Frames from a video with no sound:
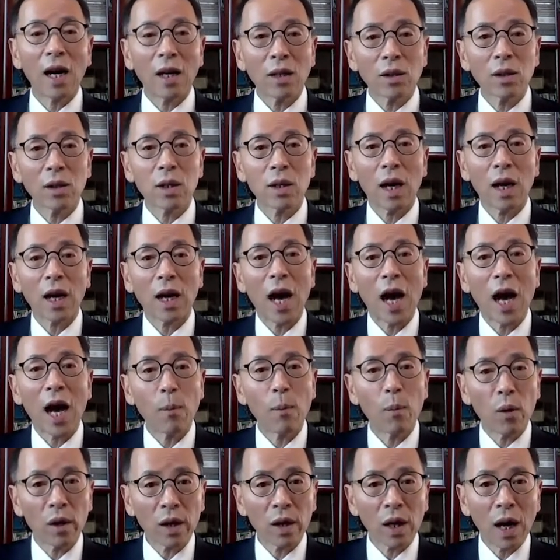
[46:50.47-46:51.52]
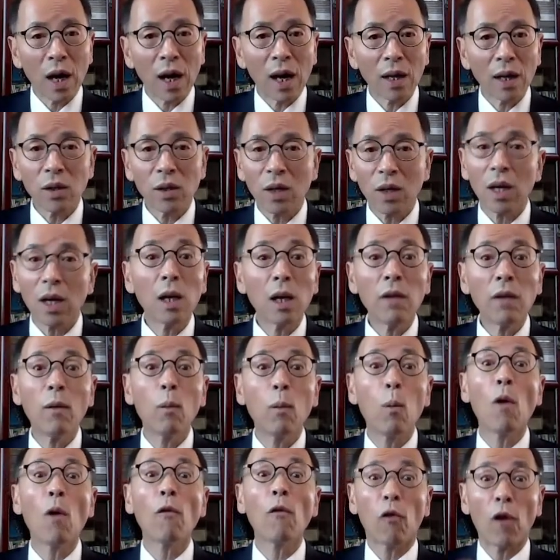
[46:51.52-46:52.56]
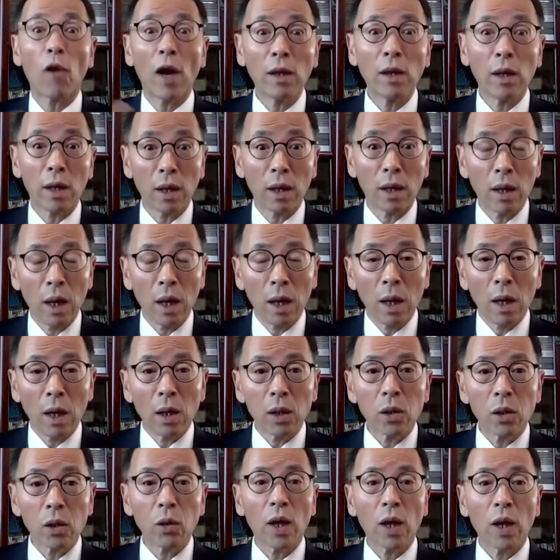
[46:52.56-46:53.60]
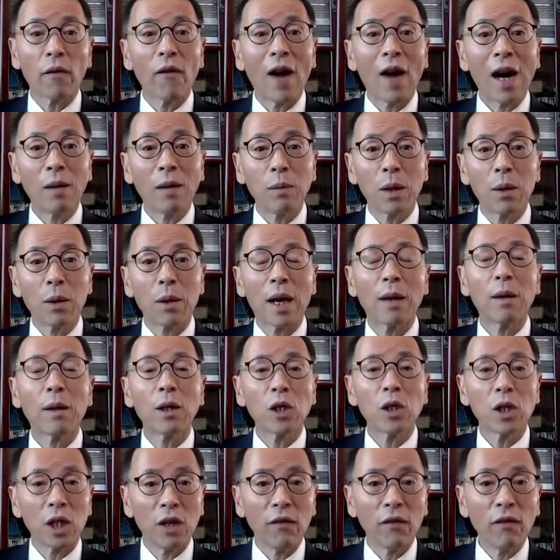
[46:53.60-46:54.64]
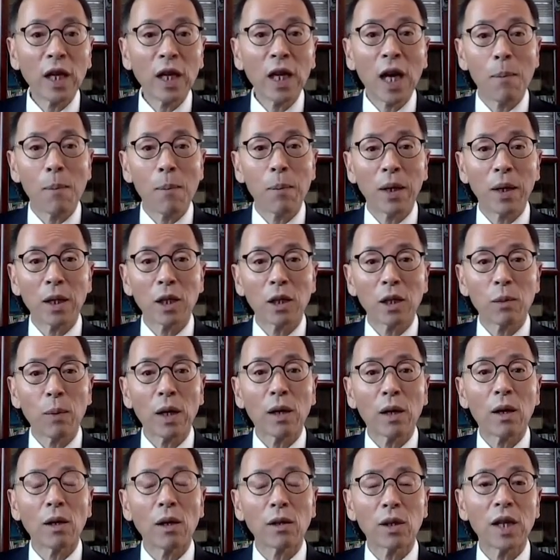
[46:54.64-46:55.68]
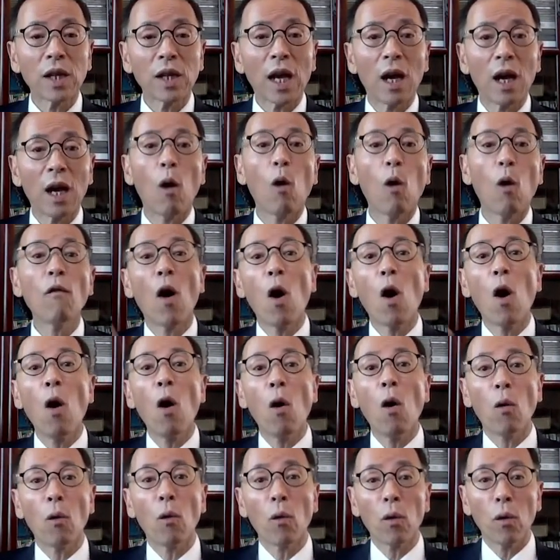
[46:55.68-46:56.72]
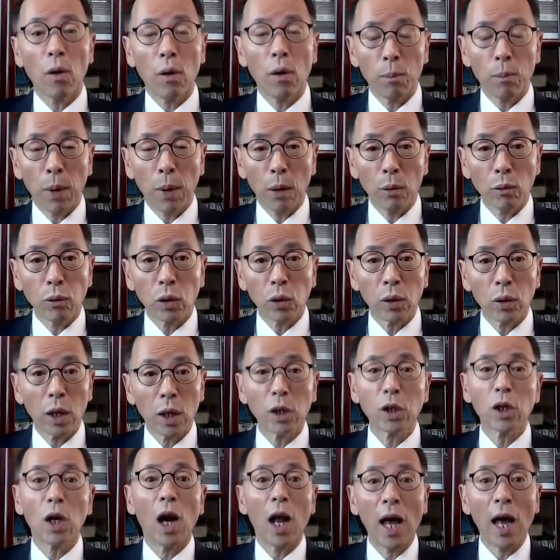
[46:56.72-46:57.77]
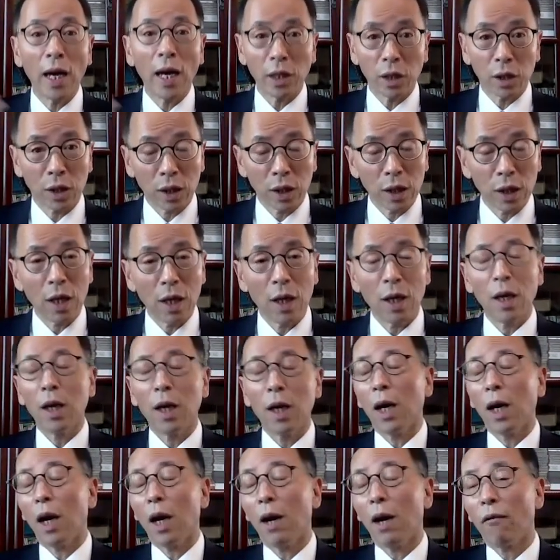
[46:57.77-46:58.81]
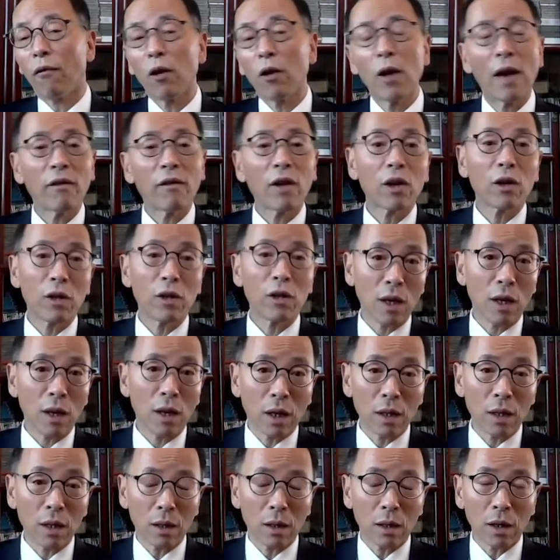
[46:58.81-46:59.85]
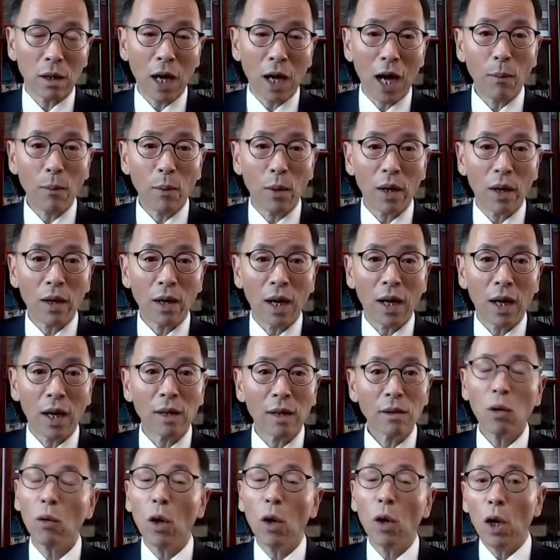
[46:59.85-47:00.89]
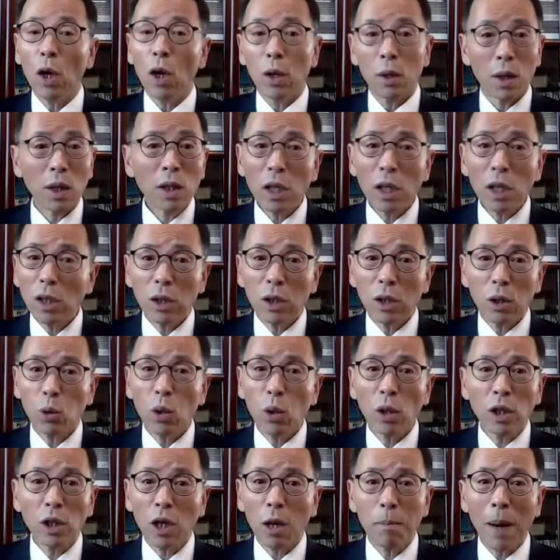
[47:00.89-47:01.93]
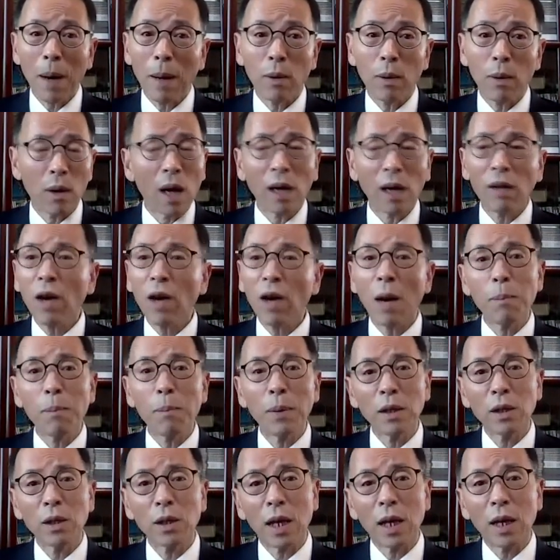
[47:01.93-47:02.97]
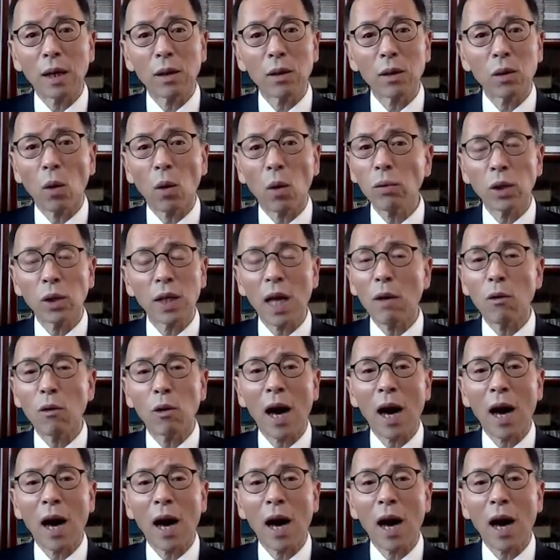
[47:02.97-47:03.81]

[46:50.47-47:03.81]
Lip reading: cars, like hybrid cars that are even more friendly to the environment than these EV companies, because they overall pollution is less if you have a good hybrid car. So this is a restricted bubble. A lot of companies that don't sell